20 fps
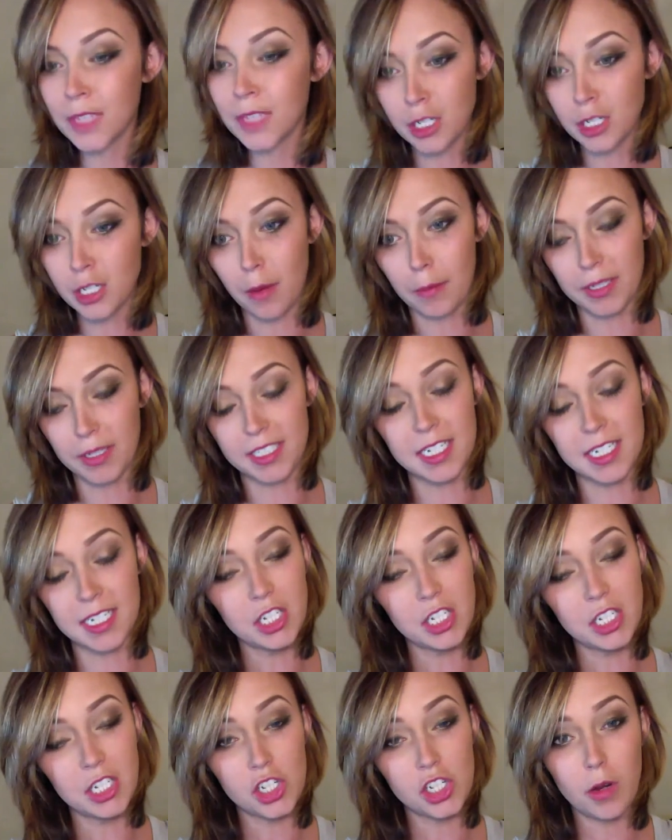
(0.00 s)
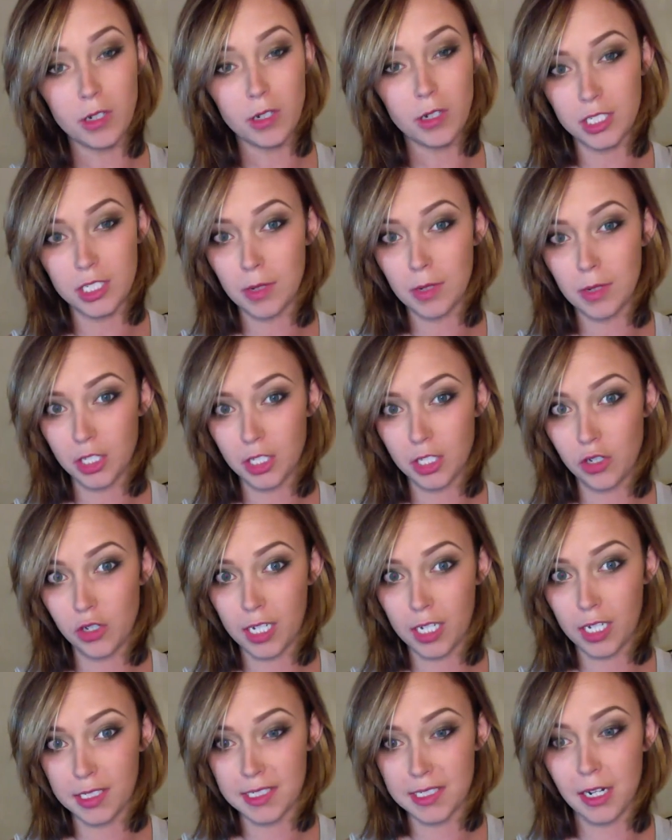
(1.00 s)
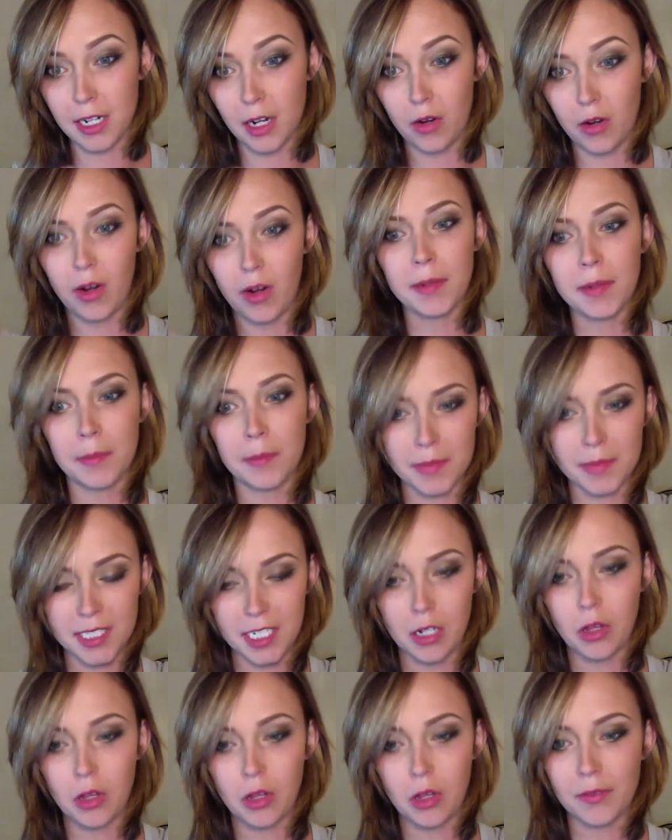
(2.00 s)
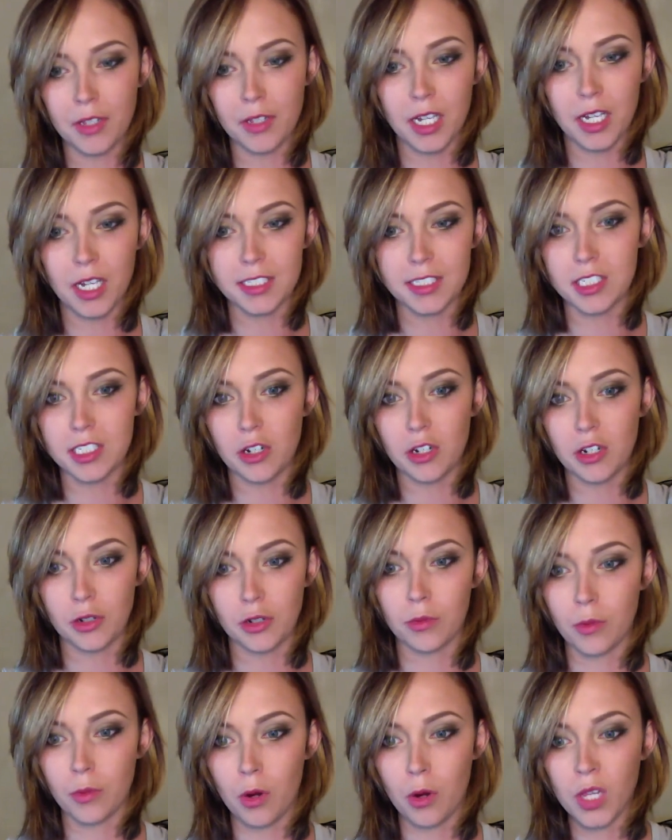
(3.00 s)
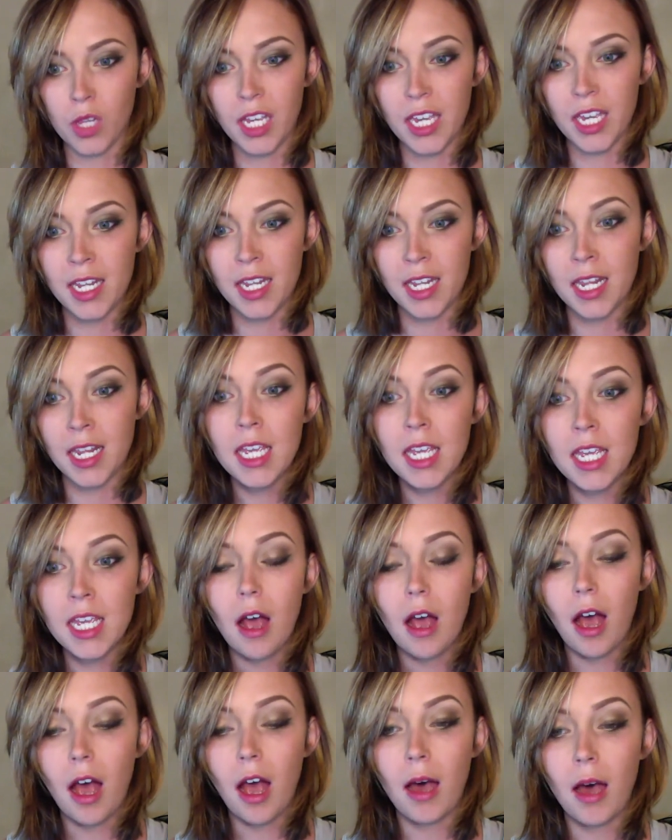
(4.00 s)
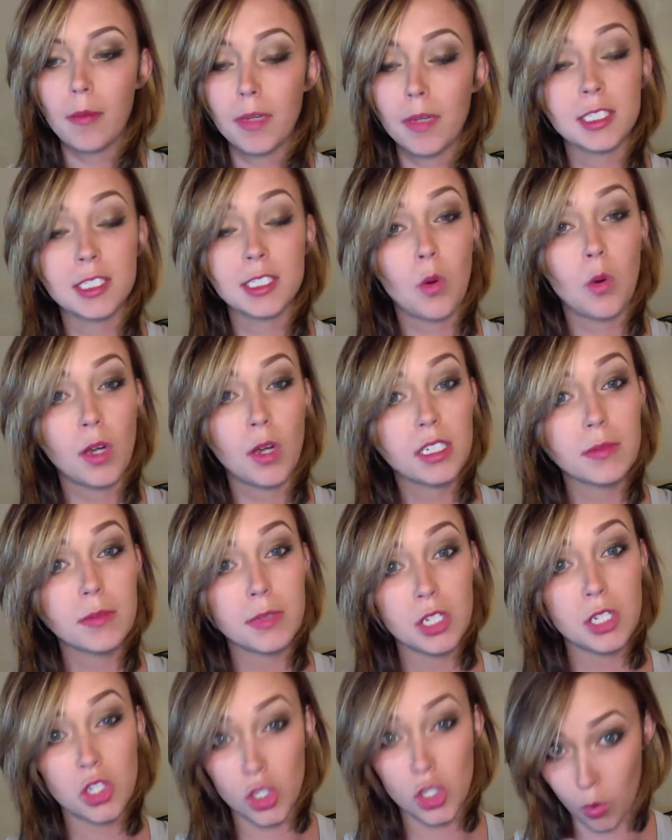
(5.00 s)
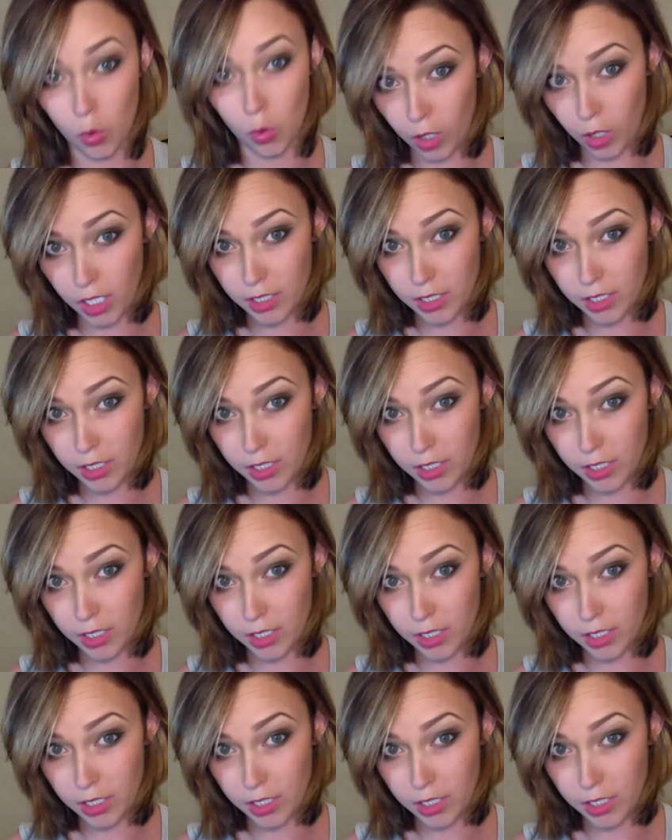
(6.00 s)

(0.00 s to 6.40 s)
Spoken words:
But tonight's show, I just want to let you guys know, I'm seeing a lot of you guys are starting to roll in, is going to be shorter